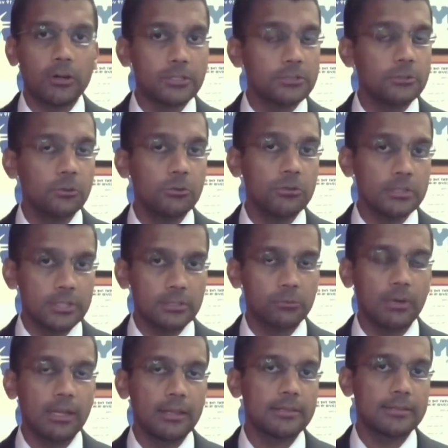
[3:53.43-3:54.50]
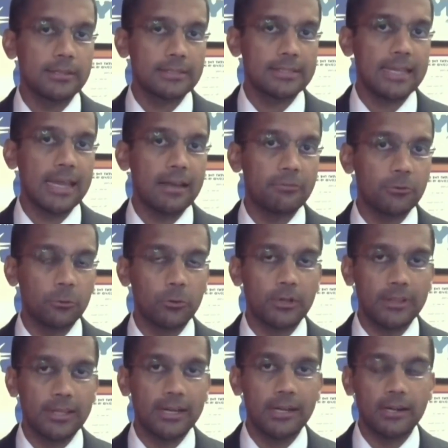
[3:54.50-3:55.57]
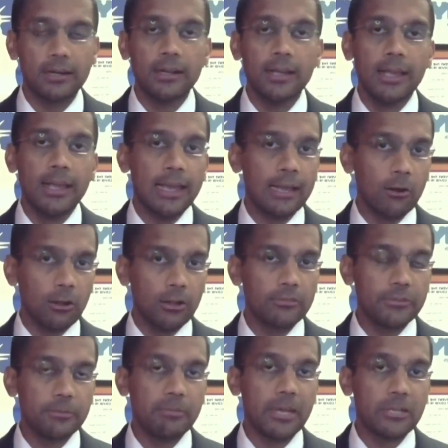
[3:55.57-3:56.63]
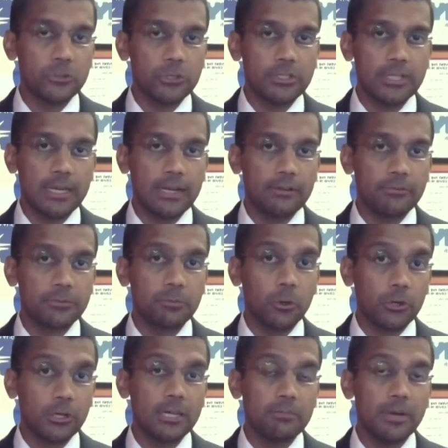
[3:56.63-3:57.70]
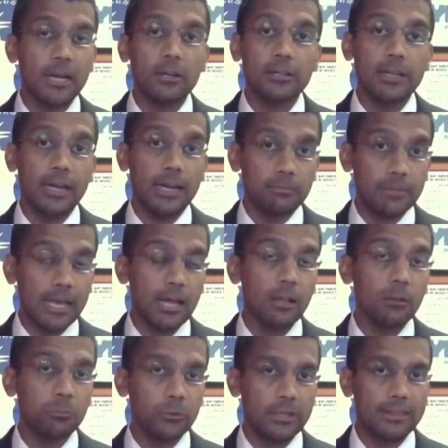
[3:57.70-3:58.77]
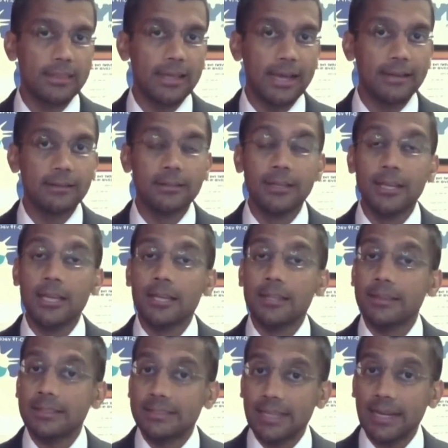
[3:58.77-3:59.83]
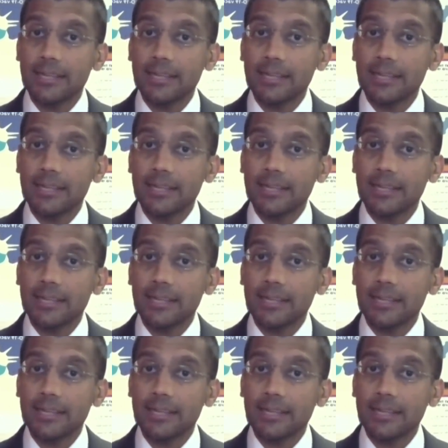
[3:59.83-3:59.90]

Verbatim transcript: for our students as well as the staff who are there. And all of the measures that I've spoken about um, yeah. help with that. The